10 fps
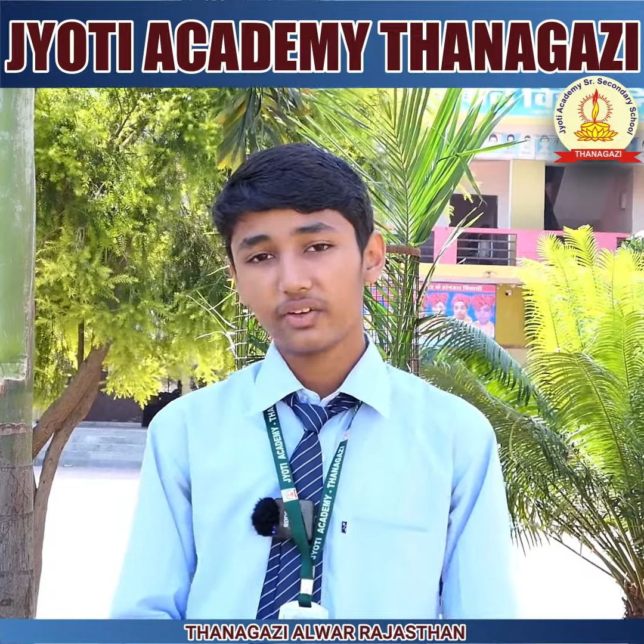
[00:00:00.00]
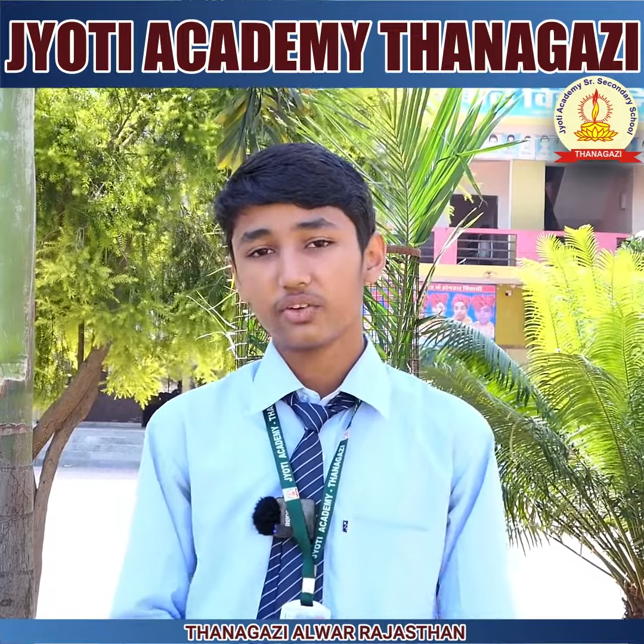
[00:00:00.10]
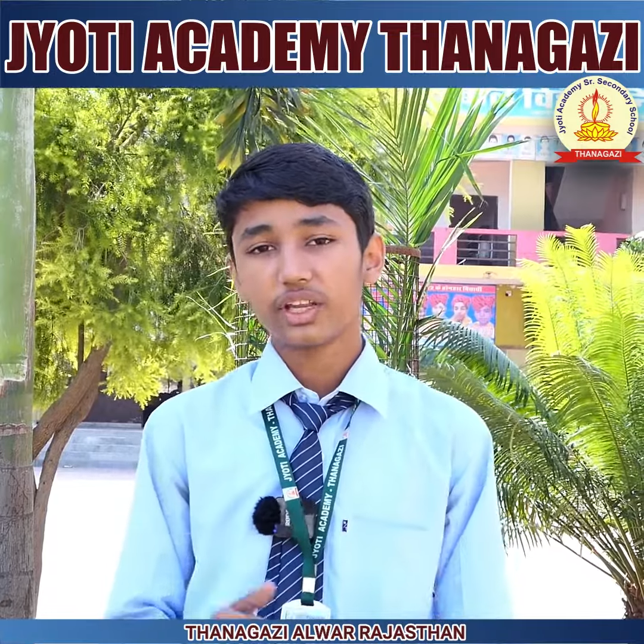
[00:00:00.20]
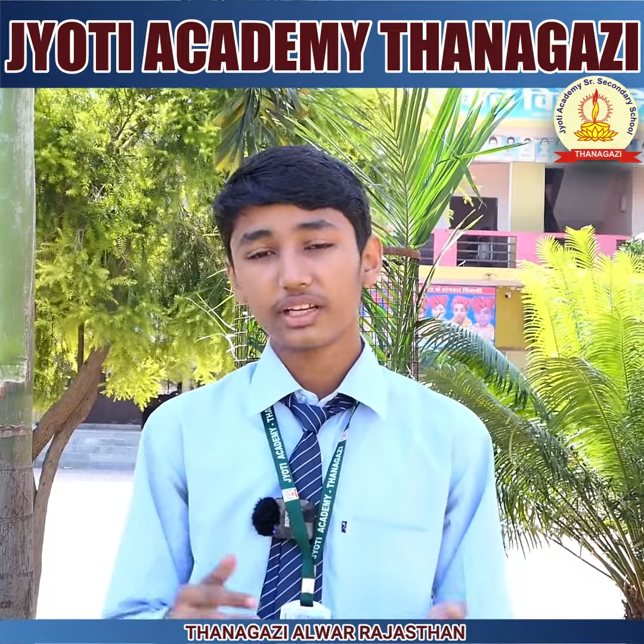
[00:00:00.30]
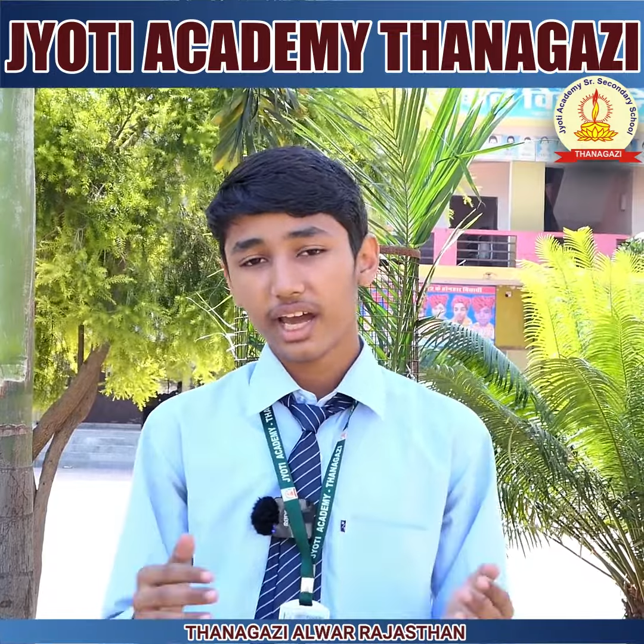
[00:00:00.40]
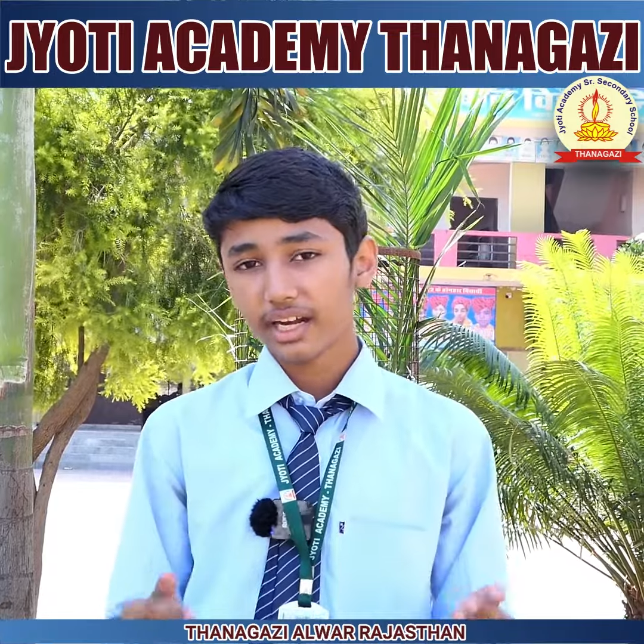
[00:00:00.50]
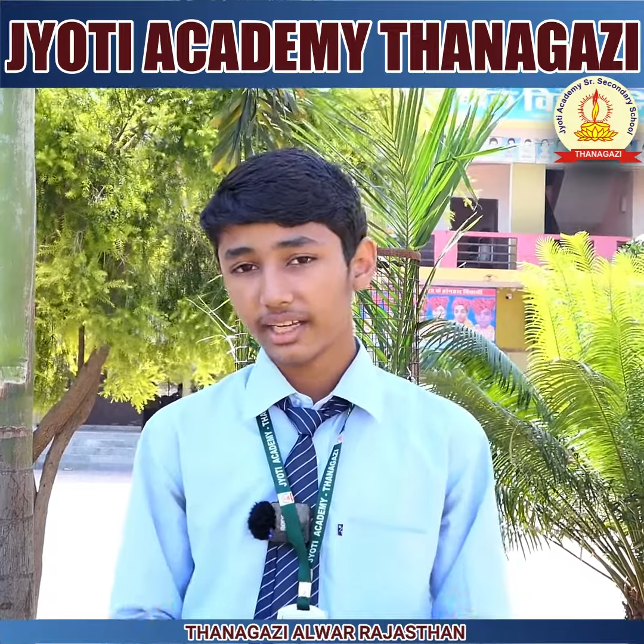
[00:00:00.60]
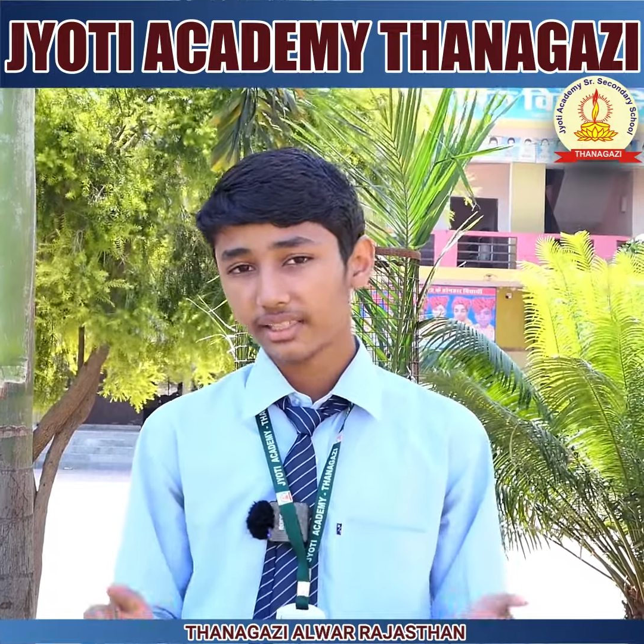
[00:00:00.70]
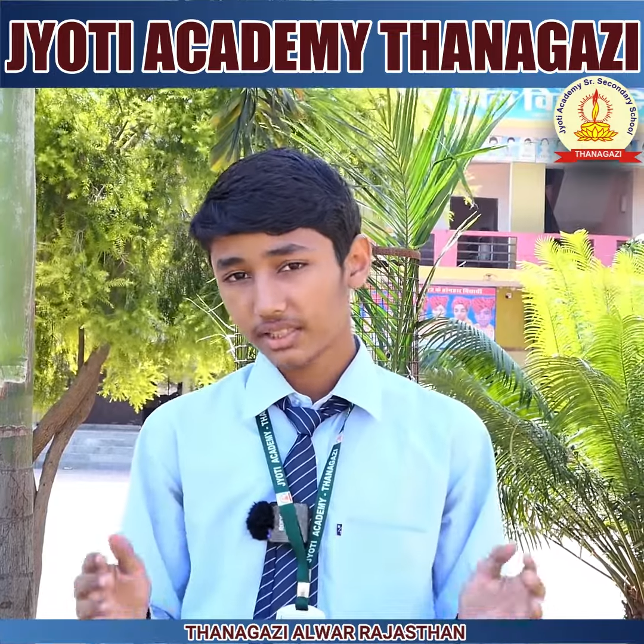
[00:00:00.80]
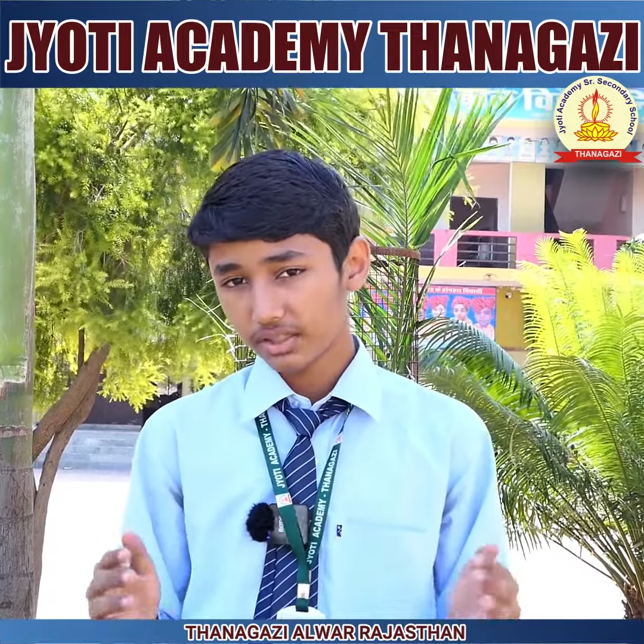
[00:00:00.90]
on the
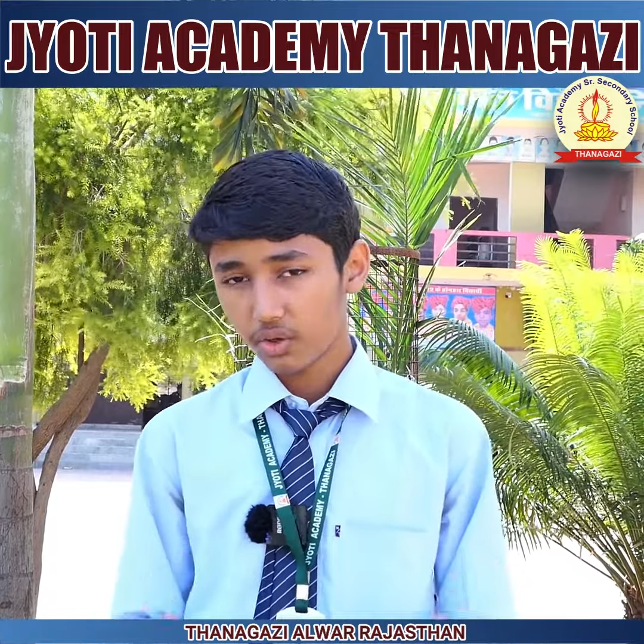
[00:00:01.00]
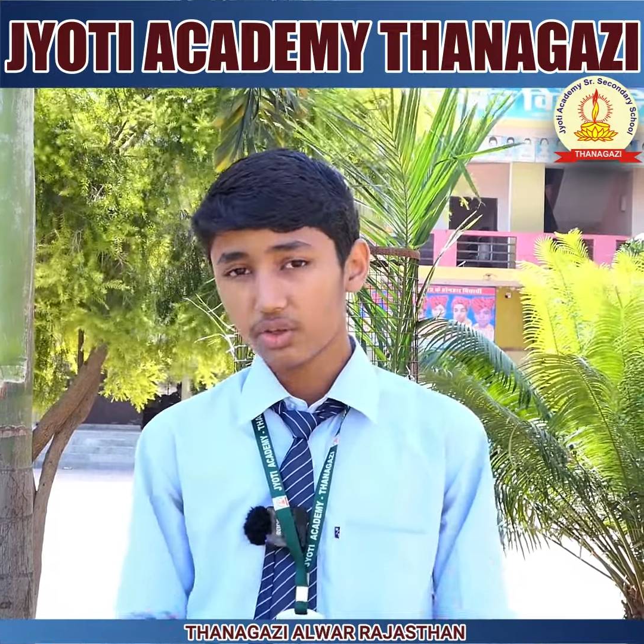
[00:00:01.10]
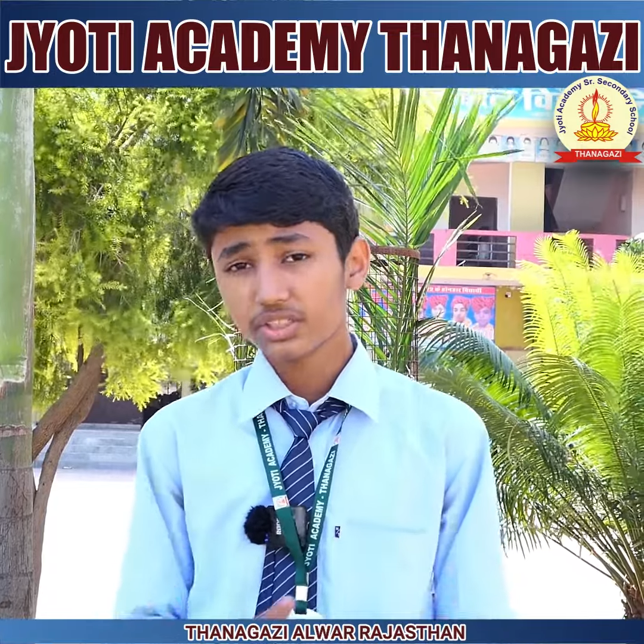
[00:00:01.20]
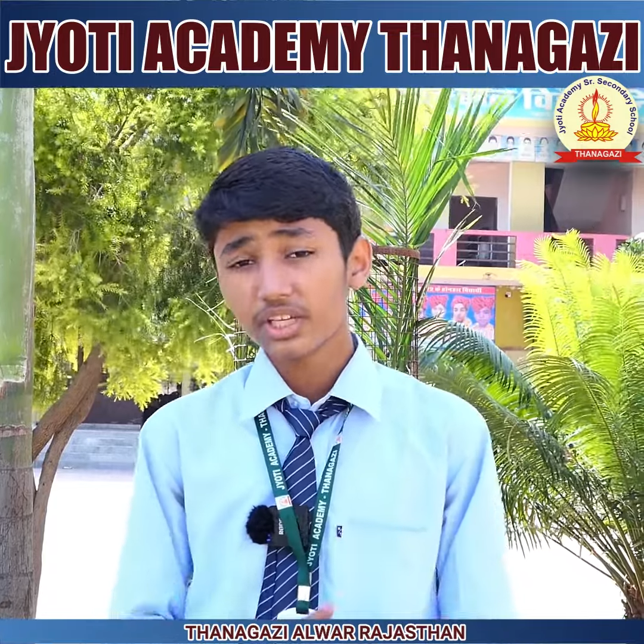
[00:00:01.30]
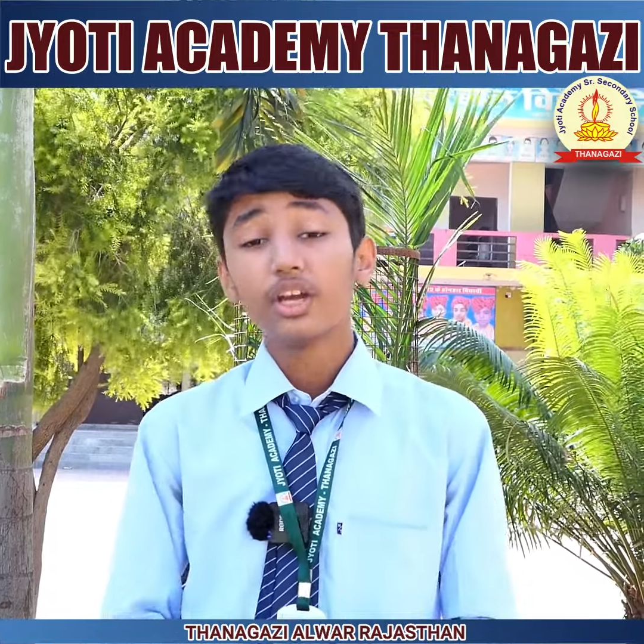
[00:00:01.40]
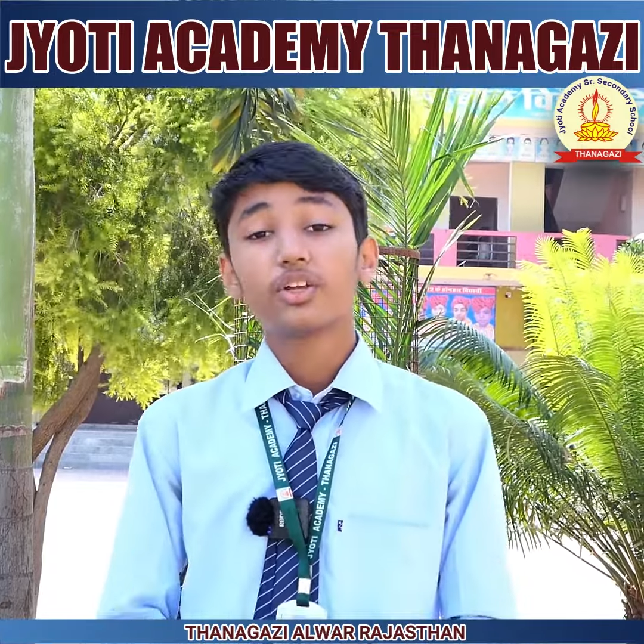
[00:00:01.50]
darkest roads,